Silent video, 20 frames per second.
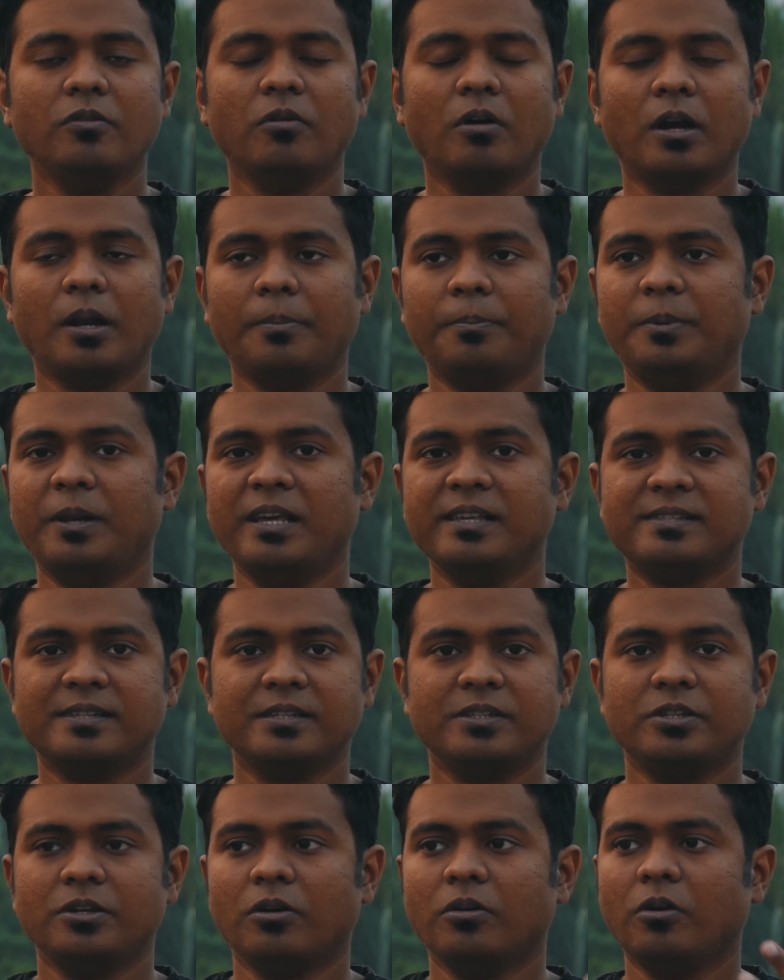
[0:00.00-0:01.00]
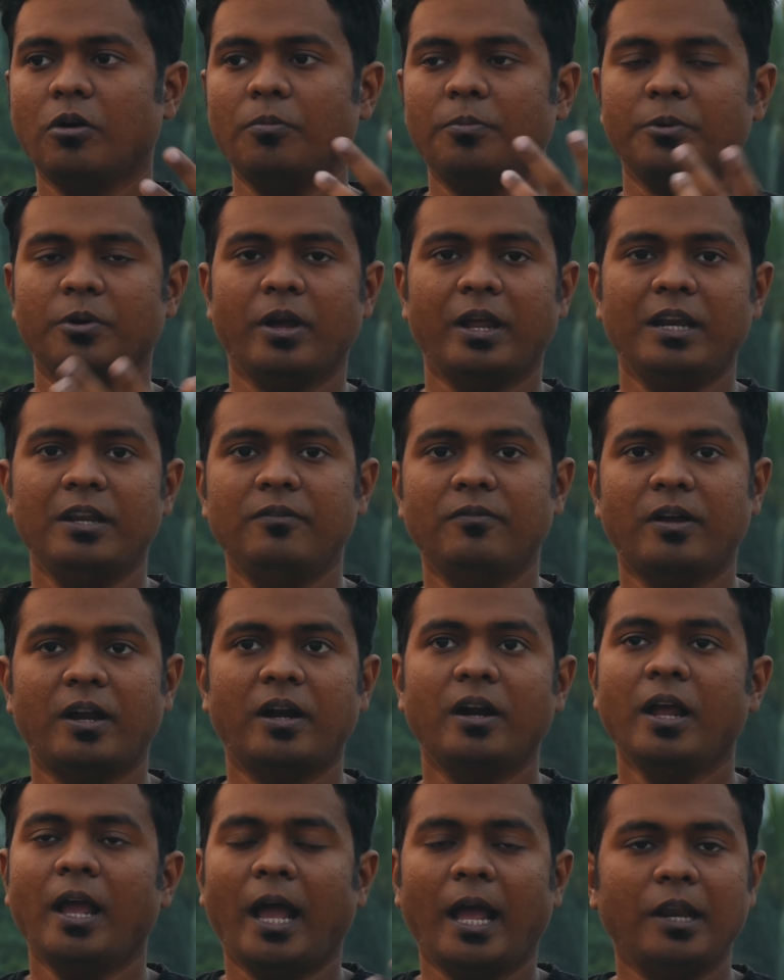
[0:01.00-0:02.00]
want to place it your GoPro
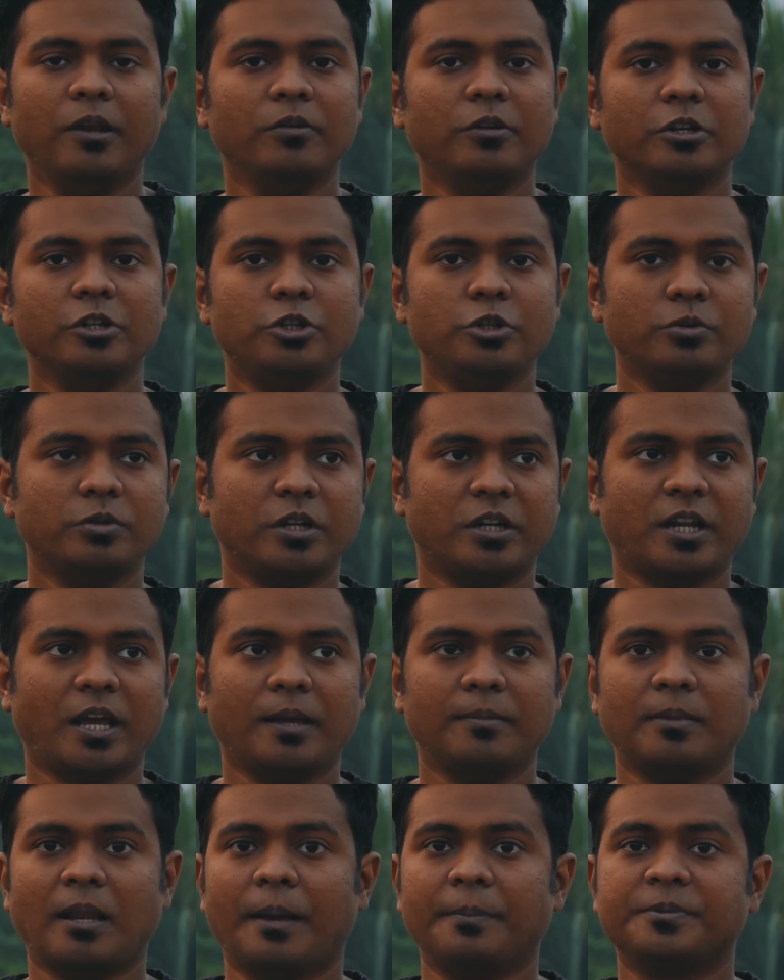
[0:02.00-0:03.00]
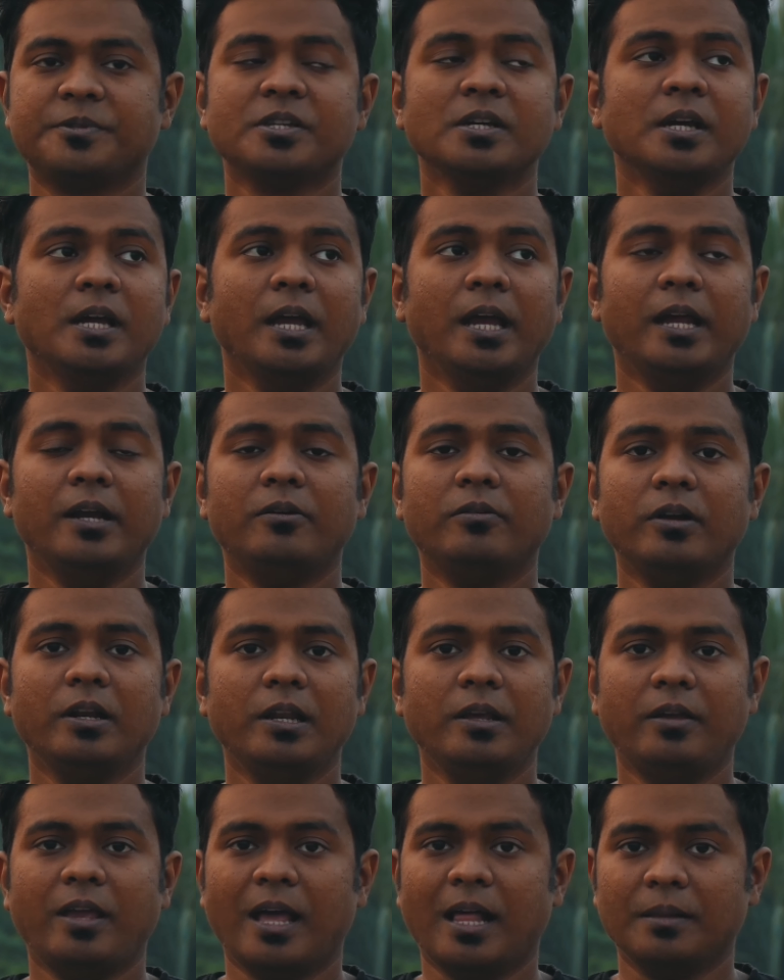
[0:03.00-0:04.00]
anywhere and you can shoot a time lapse, it
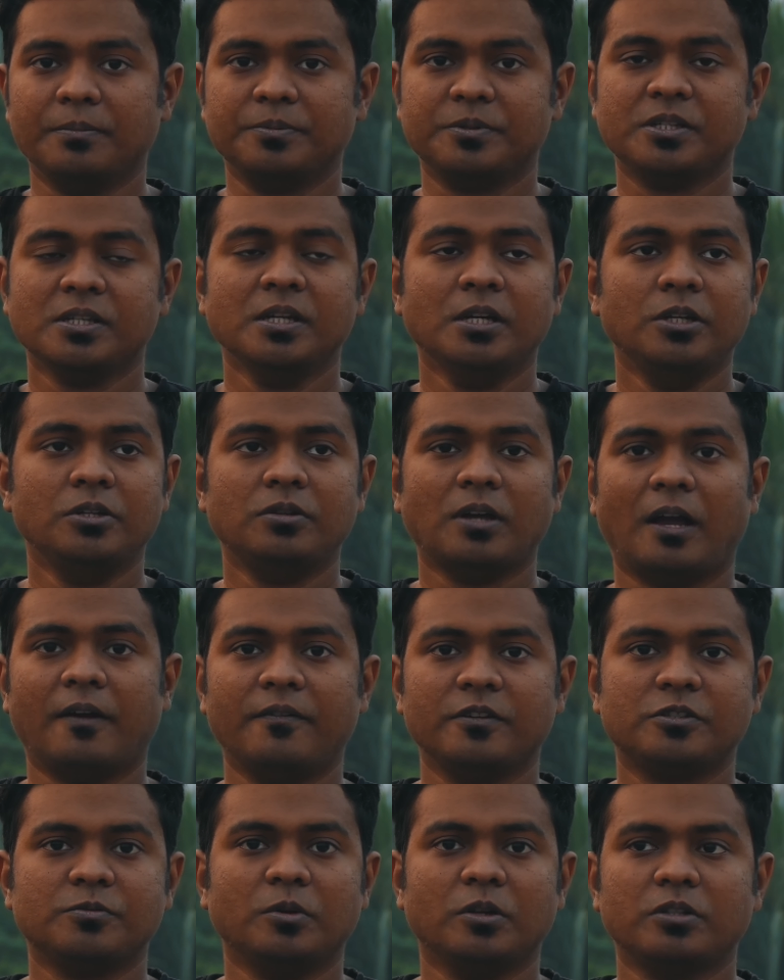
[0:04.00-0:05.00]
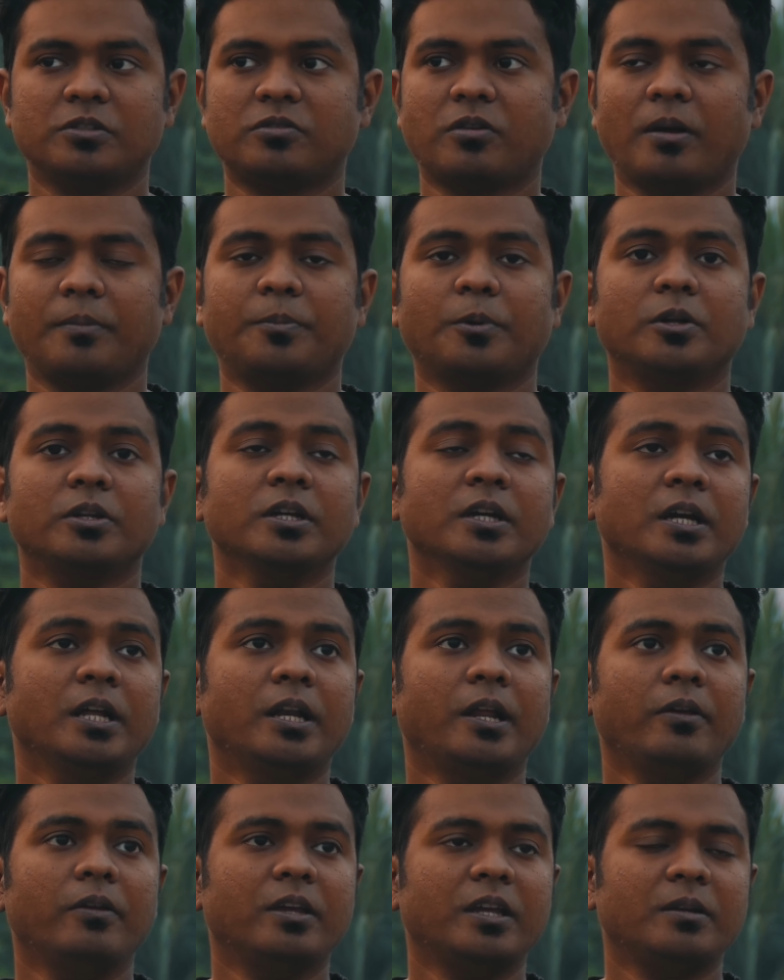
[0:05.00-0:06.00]
really helps to have a small tripod.
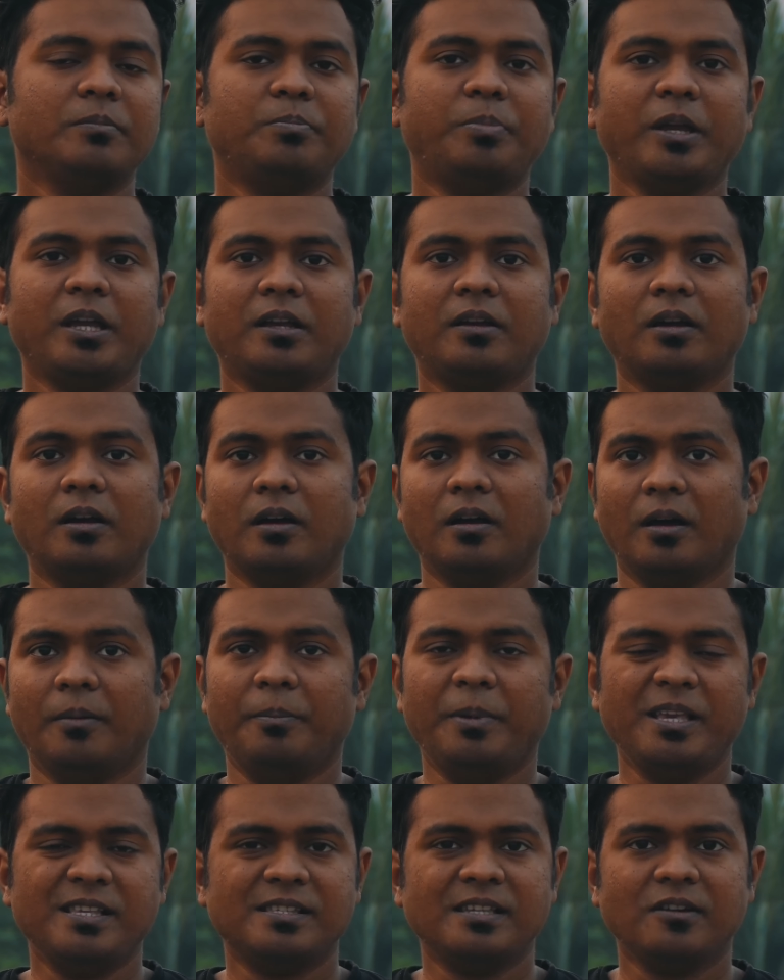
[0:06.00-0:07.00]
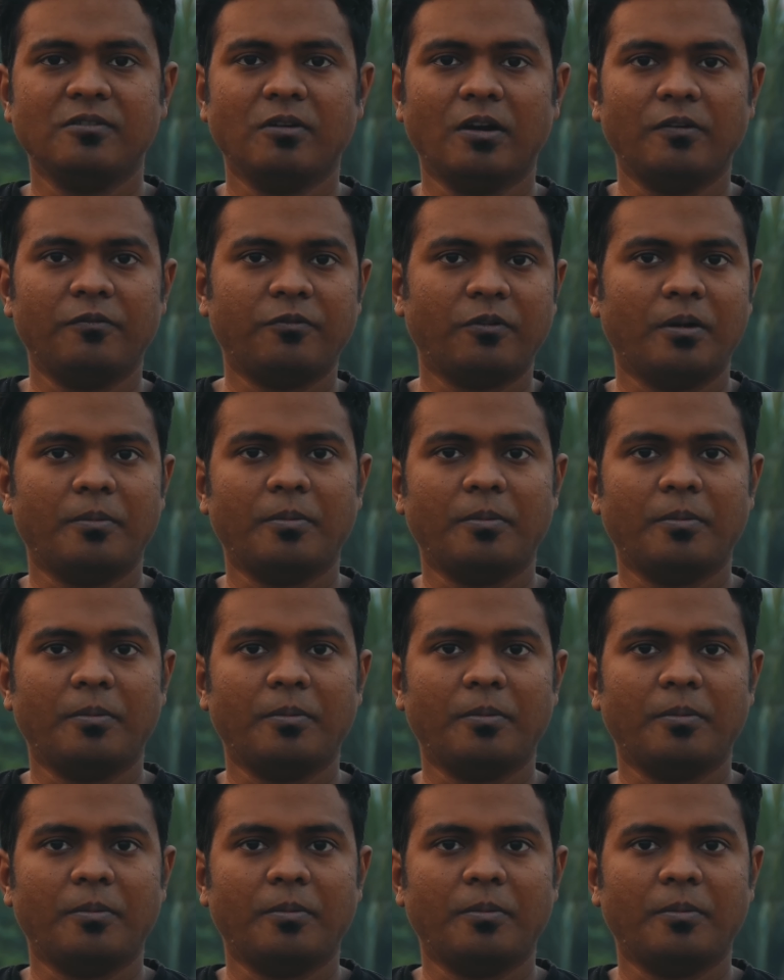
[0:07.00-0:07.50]
Now you can pick a basic one for